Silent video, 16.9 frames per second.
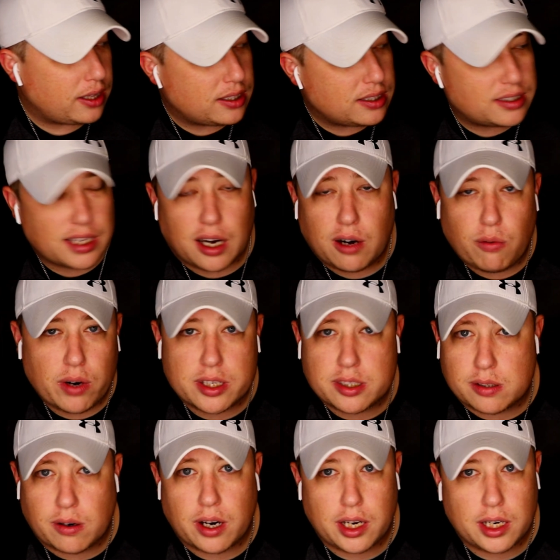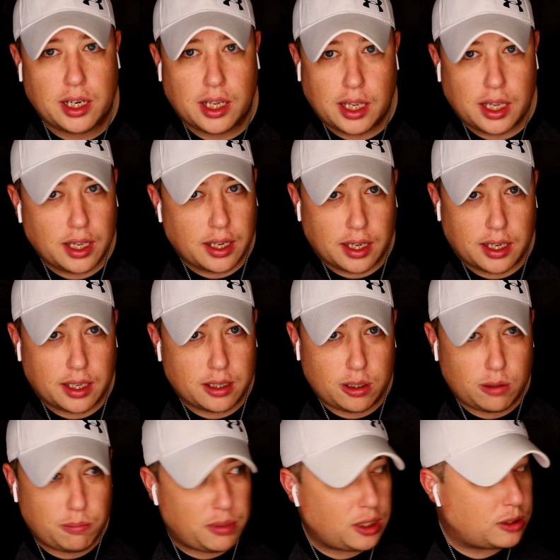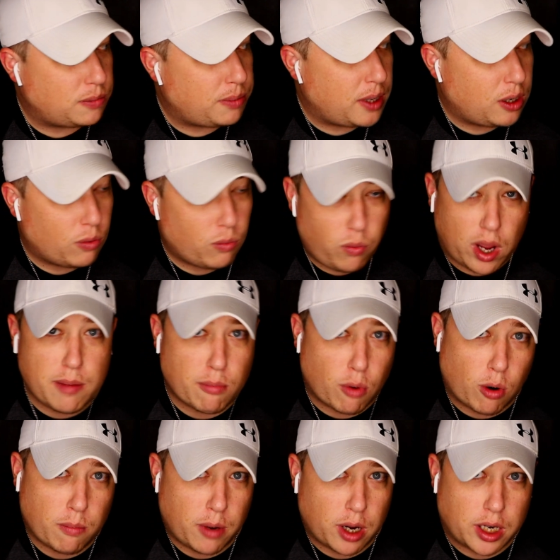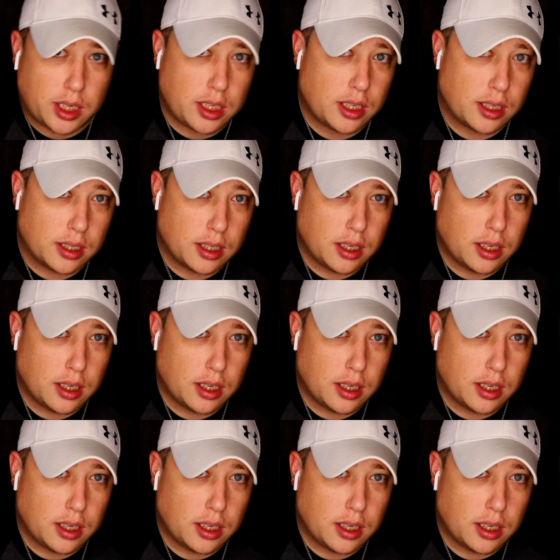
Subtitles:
this at a restaurant, you'd be spending way more money,